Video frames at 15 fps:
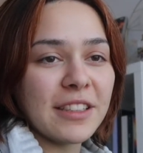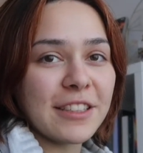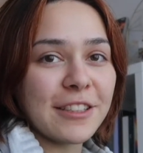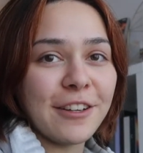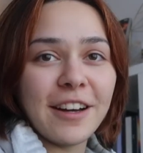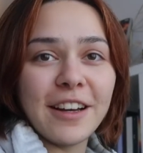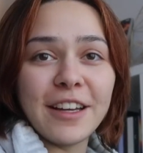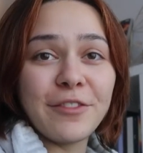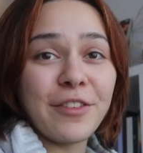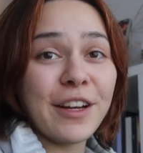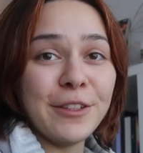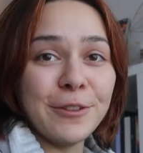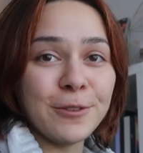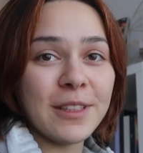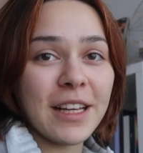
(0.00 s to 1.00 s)
So if I
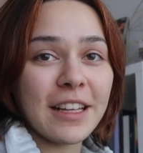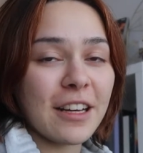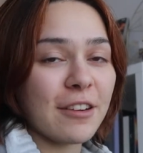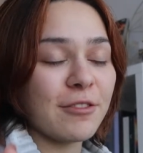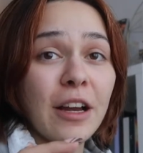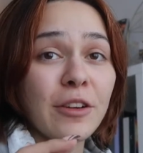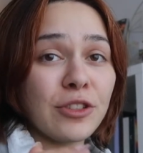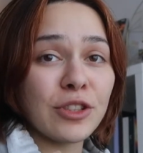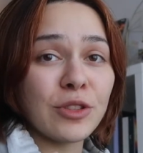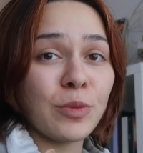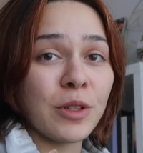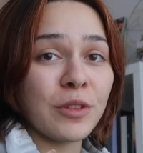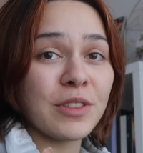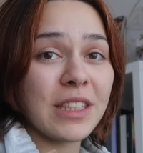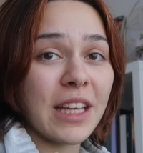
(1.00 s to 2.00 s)
knew that, I just
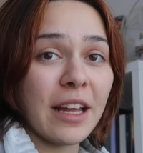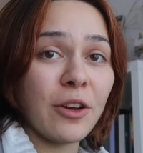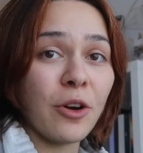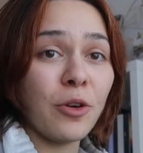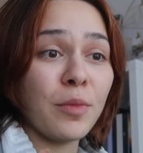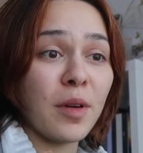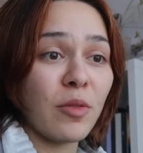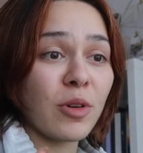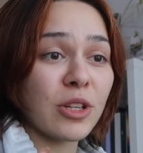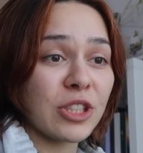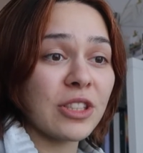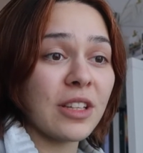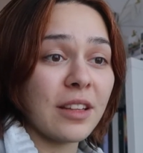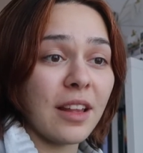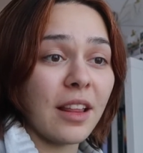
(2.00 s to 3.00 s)
would have stayed home and watched
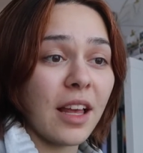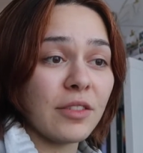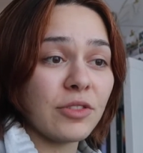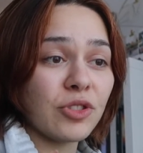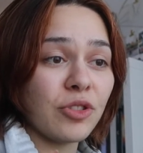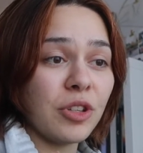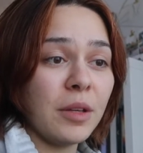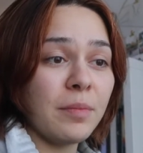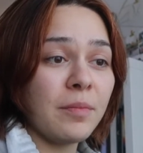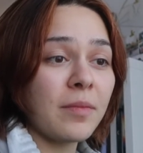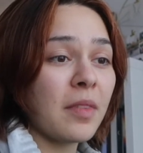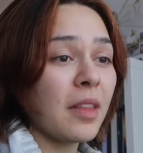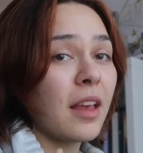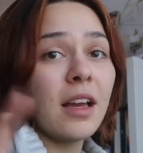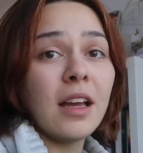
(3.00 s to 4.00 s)
the live stream
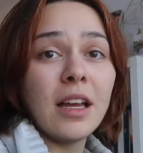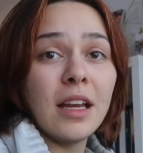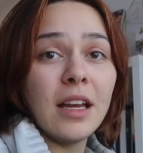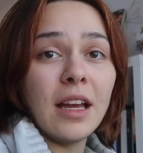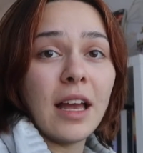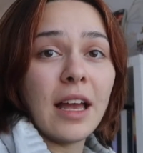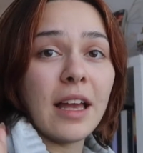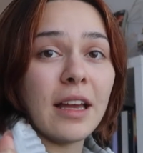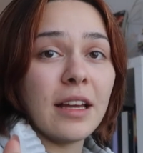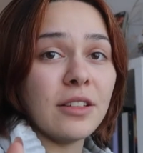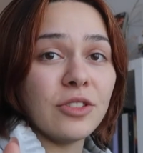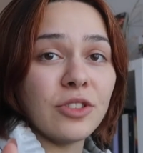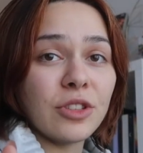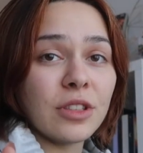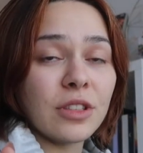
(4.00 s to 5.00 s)

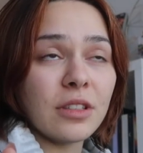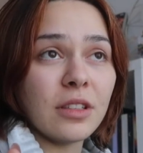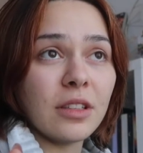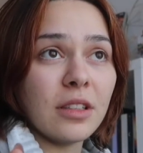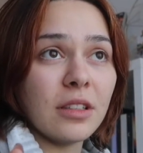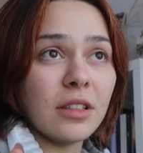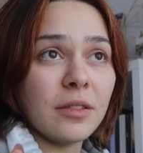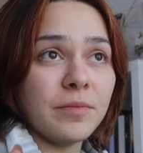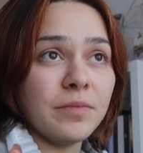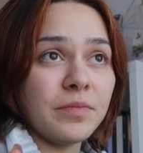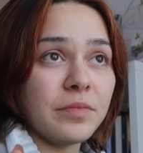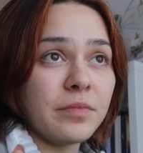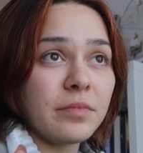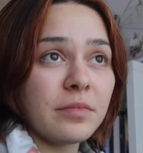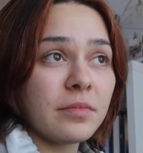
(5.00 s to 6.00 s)
and just um
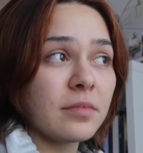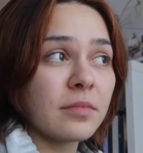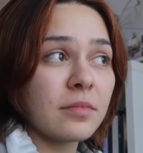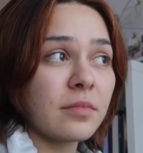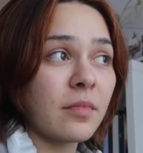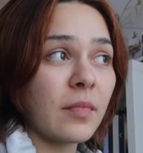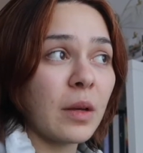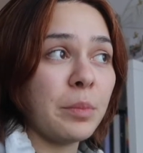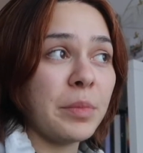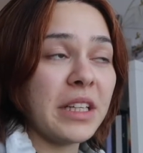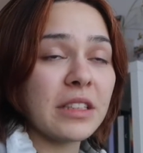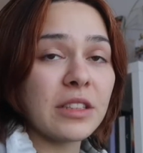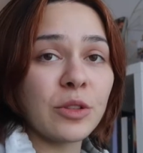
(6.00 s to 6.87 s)
be at